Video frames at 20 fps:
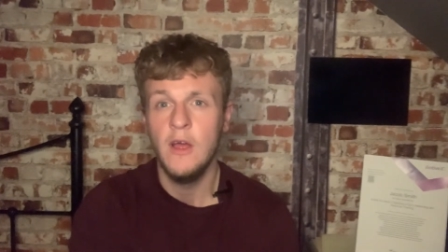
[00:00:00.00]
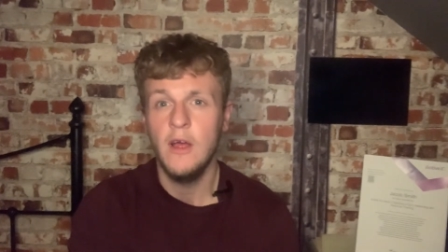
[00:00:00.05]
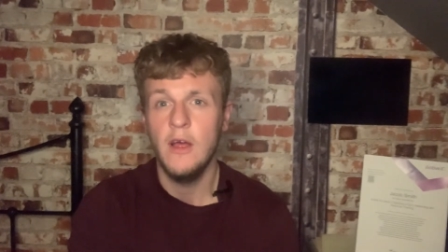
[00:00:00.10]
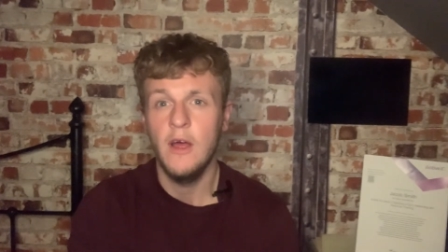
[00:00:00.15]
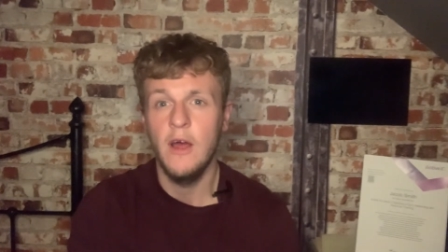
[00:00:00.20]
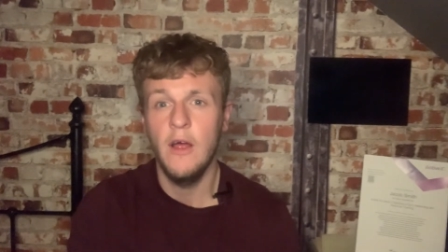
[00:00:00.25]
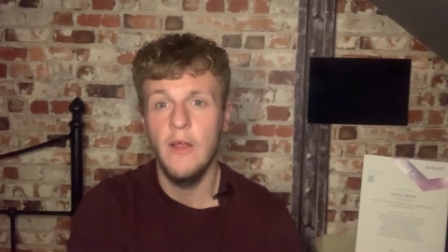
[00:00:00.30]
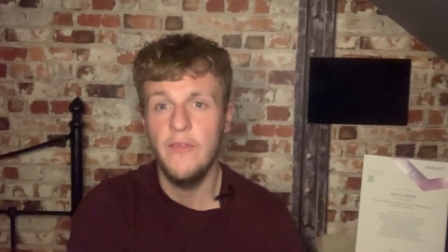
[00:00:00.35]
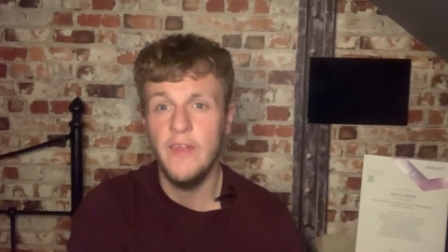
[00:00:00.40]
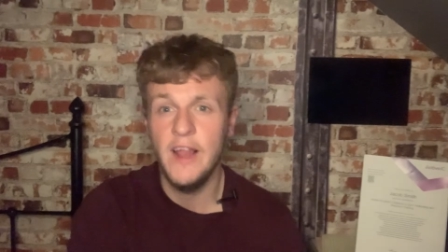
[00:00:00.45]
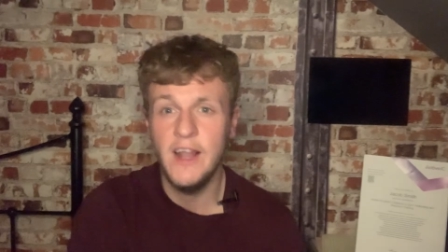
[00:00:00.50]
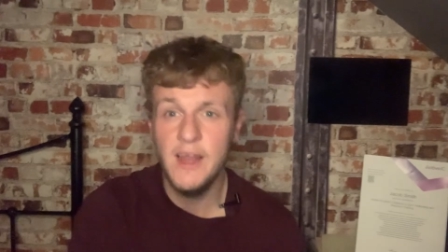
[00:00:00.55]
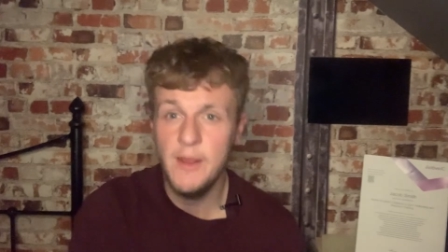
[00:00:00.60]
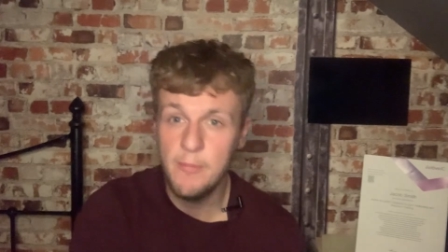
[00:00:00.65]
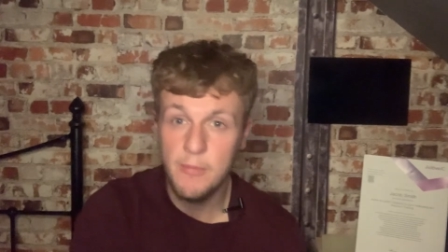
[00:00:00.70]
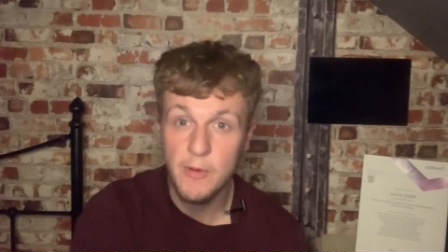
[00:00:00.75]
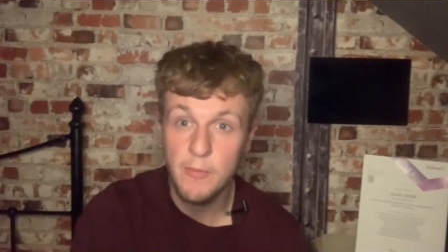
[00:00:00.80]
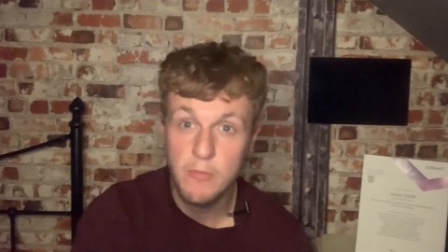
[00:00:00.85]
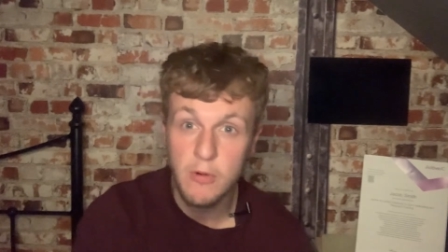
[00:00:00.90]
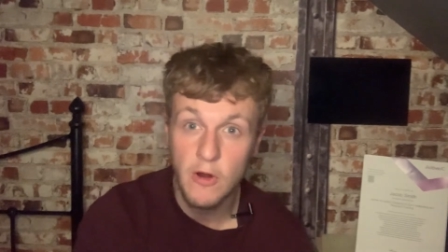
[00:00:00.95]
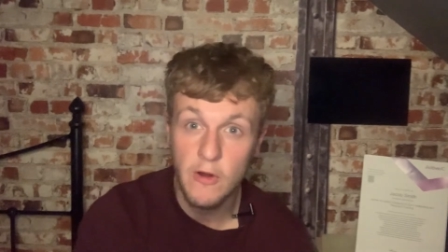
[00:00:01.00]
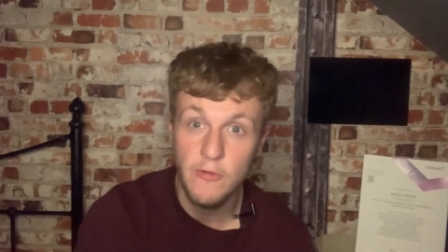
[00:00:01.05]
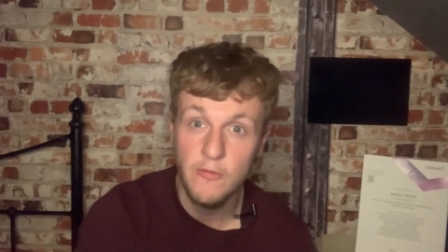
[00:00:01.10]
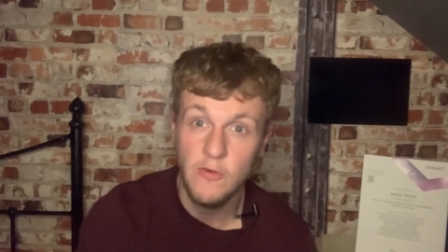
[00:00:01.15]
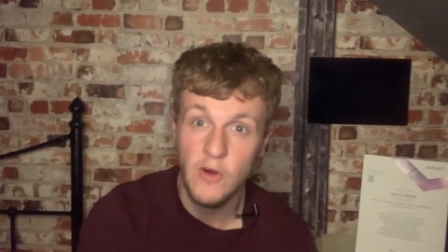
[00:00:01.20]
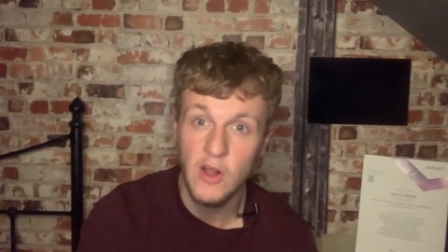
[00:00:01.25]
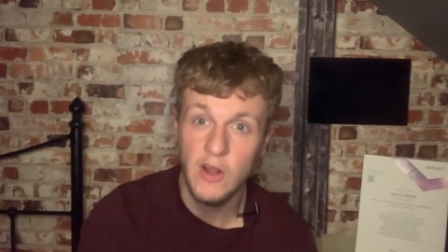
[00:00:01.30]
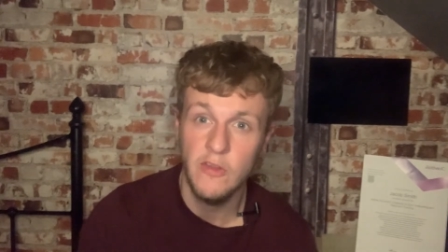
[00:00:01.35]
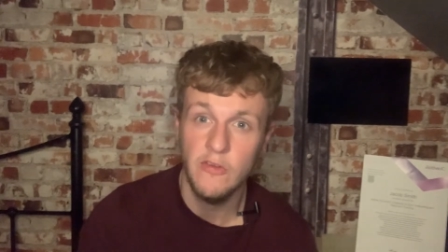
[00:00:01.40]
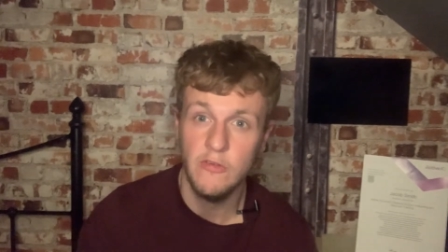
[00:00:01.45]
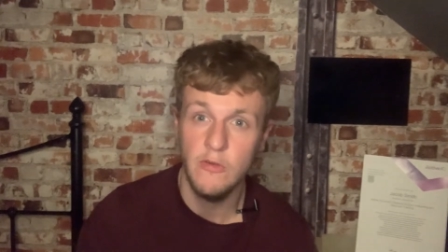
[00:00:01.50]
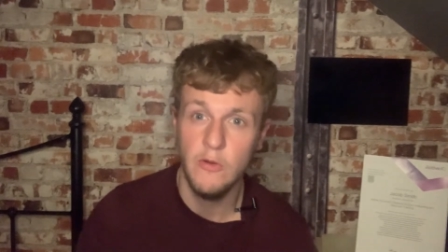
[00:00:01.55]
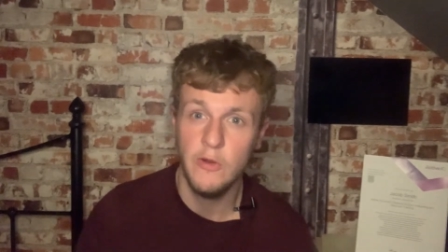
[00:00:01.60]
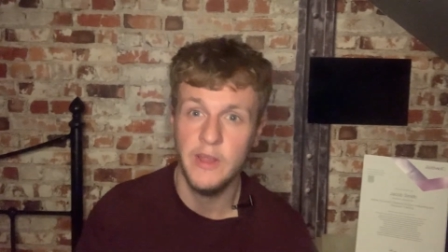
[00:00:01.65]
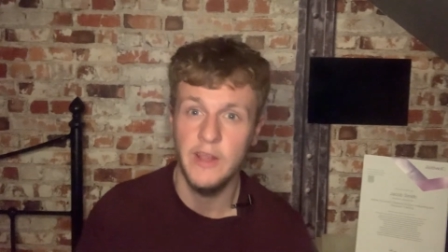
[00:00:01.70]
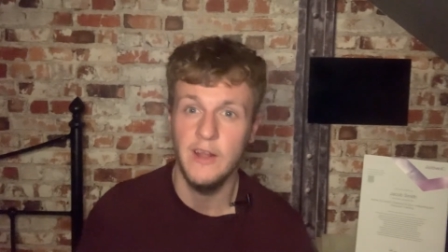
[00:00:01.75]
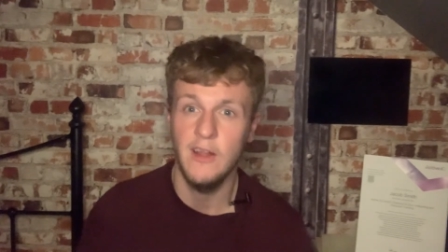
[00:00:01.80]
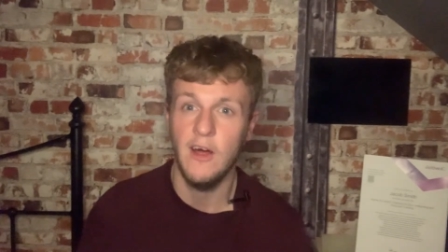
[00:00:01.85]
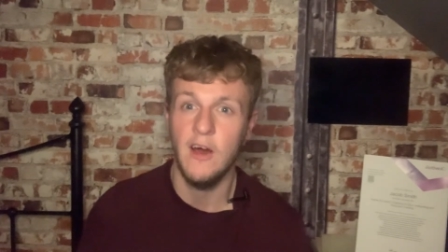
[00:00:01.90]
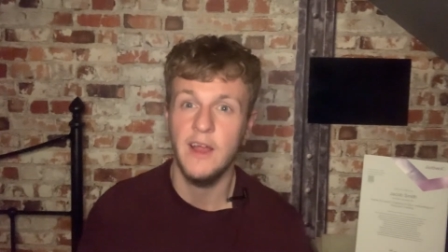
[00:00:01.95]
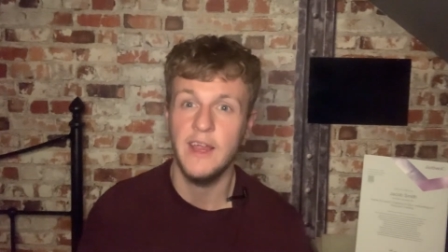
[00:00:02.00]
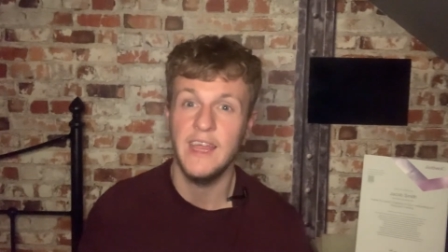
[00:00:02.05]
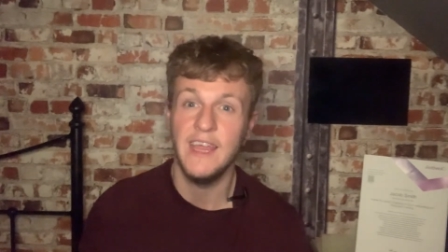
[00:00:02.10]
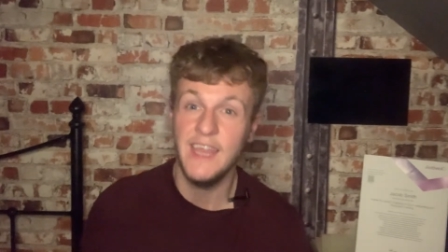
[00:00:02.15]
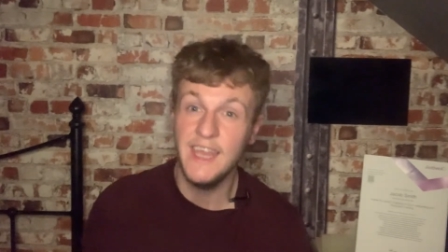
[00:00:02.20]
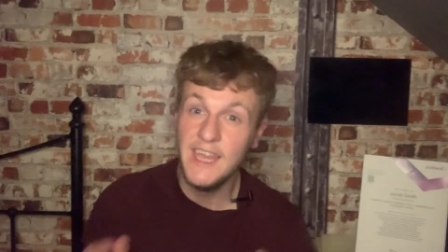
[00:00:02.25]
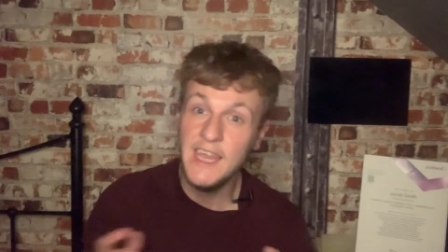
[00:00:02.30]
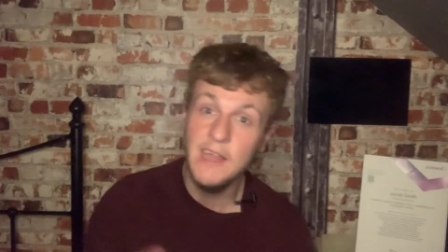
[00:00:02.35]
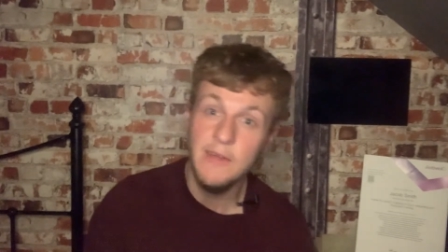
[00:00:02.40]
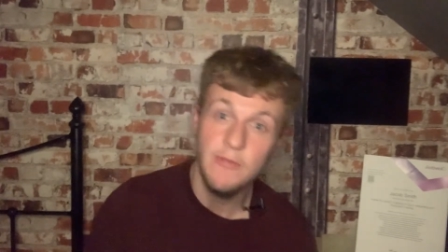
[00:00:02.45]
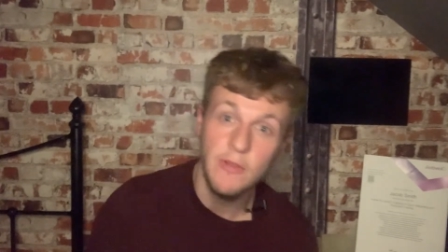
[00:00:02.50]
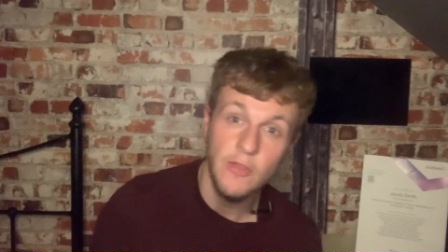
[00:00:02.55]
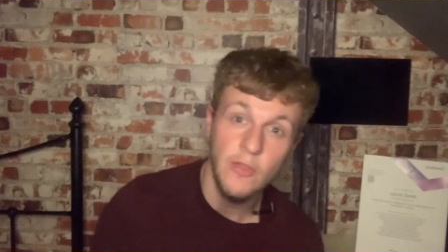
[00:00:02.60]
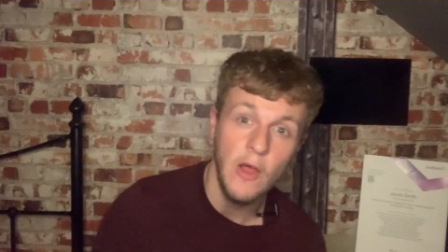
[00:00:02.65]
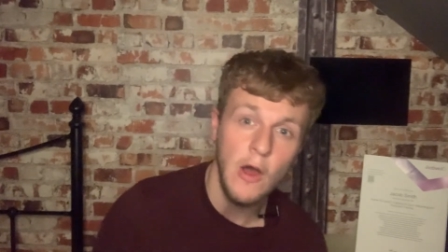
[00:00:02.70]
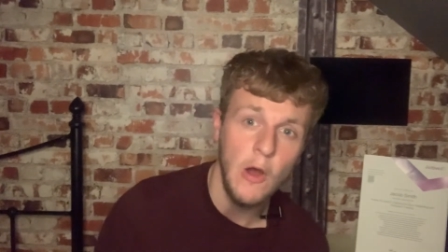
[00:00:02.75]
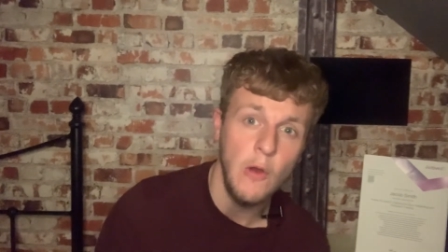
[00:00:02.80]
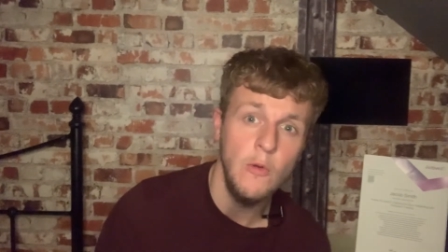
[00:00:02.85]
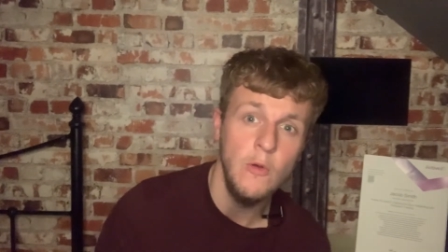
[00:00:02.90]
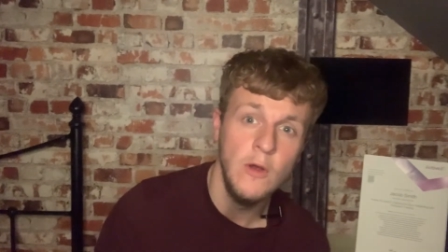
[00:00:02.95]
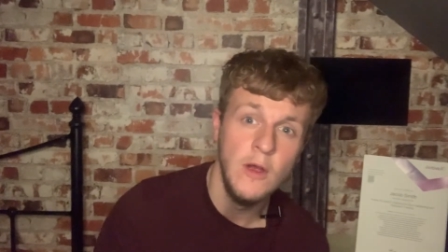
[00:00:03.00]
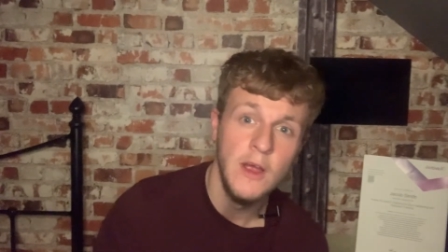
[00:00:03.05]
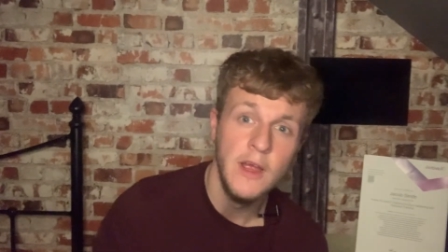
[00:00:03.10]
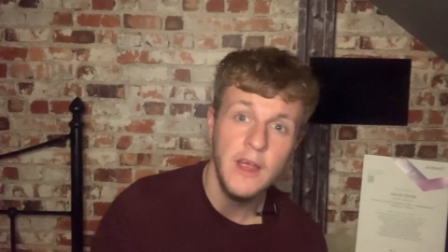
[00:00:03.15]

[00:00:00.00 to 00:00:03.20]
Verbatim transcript: uh, their lipid profile is looking like even though